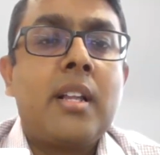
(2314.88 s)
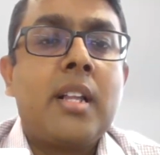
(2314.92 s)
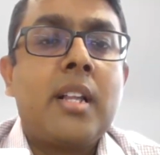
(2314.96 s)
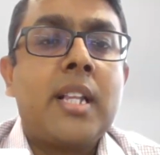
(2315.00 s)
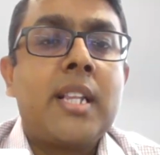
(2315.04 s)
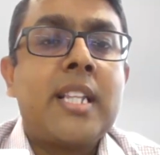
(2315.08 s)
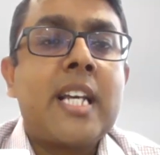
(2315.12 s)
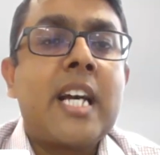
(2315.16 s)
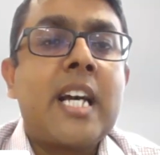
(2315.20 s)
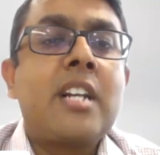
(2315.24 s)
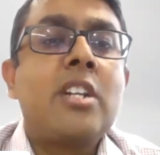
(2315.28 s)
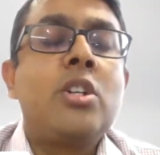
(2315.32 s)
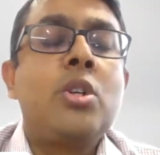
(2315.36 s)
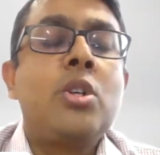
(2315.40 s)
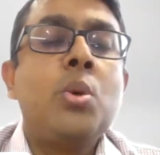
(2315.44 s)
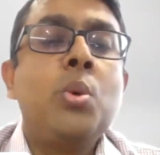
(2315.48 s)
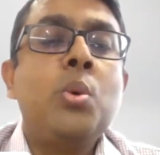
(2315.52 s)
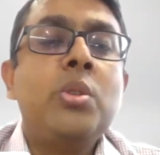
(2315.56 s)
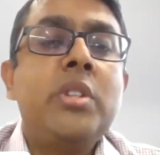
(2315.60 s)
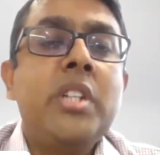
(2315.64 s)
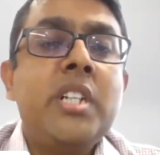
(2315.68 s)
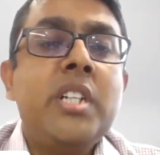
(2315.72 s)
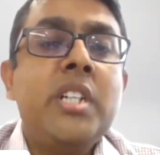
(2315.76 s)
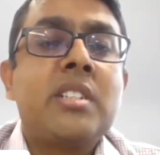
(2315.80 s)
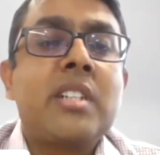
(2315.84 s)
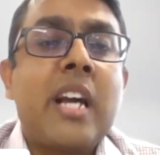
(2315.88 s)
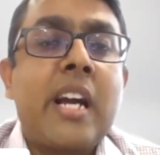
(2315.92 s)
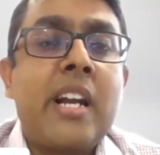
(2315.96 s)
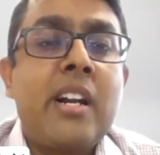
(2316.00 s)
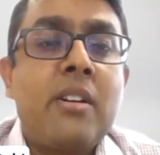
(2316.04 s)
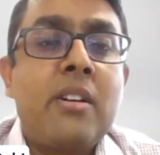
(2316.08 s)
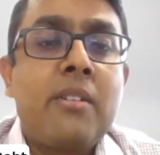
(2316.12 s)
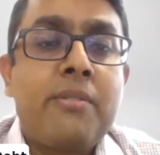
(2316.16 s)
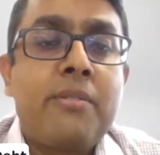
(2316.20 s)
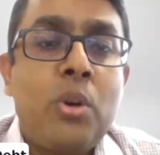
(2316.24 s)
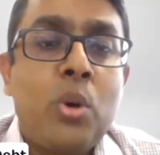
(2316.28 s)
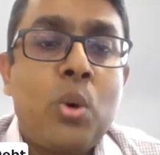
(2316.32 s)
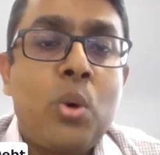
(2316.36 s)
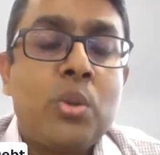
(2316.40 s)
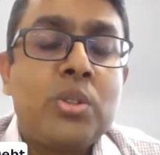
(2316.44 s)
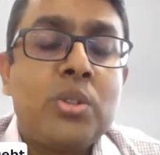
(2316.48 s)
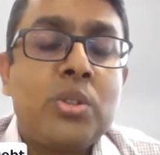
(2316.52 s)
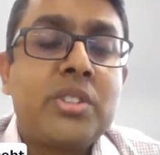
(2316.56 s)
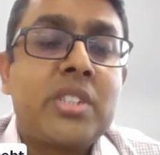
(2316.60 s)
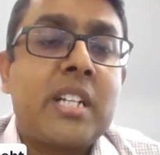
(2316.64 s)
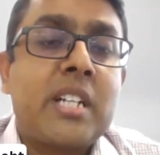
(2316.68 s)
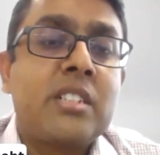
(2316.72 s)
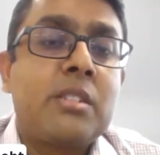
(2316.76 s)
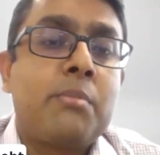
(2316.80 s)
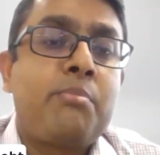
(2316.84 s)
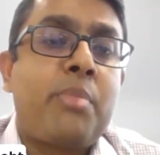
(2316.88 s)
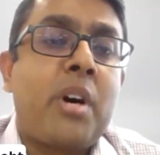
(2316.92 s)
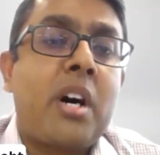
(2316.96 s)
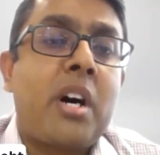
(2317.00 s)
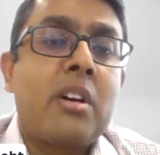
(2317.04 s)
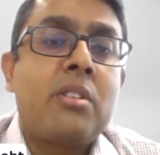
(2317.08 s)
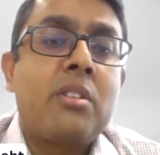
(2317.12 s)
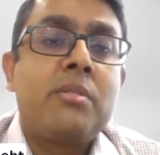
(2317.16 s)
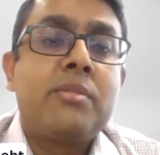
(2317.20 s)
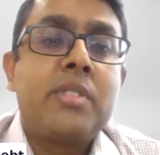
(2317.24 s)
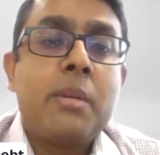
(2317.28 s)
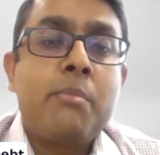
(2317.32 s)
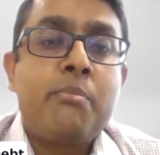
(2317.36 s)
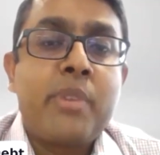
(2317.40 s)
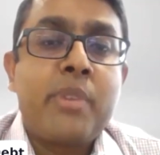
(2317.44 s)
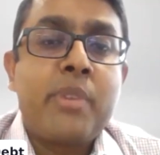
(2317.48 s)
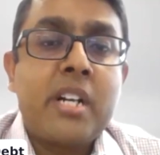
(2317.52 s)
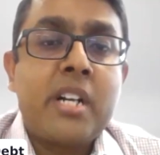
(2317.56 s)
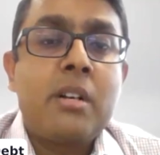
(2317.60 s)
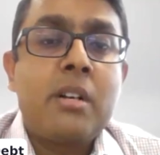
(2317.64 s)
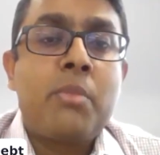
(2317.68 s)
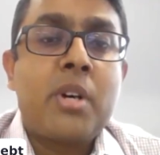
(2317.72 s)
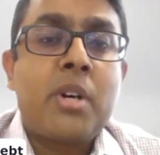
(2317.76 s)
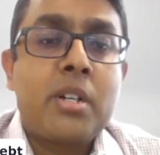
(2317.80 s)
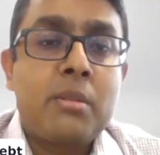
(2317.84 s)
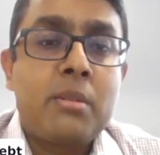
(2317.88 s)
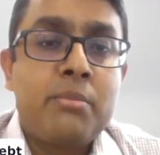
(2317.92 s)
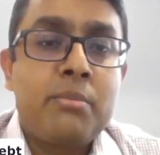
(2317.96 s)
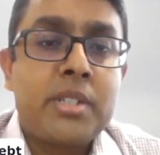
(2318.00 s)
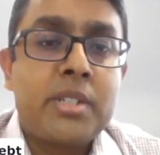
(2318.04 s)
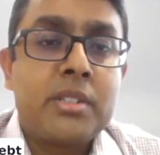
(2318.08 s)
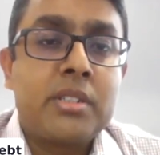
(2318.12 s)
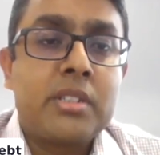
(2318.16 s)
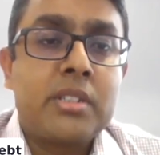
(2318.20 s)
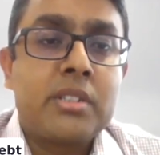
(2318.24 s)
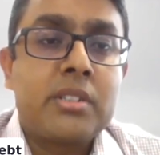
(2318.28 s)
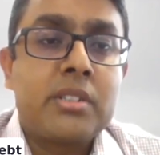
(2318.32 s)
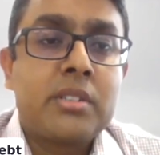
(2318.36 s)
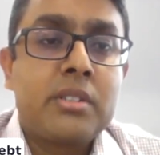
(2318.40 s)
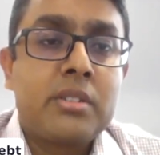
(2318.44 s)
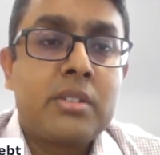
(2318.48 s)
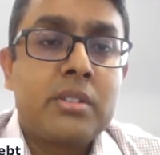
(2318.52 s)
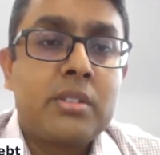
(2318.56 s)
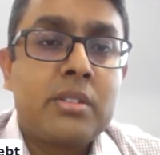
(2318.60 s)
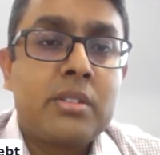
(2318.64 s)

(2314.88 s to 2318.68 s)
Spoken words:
that do these kind of loans as a part of their bread and butter business.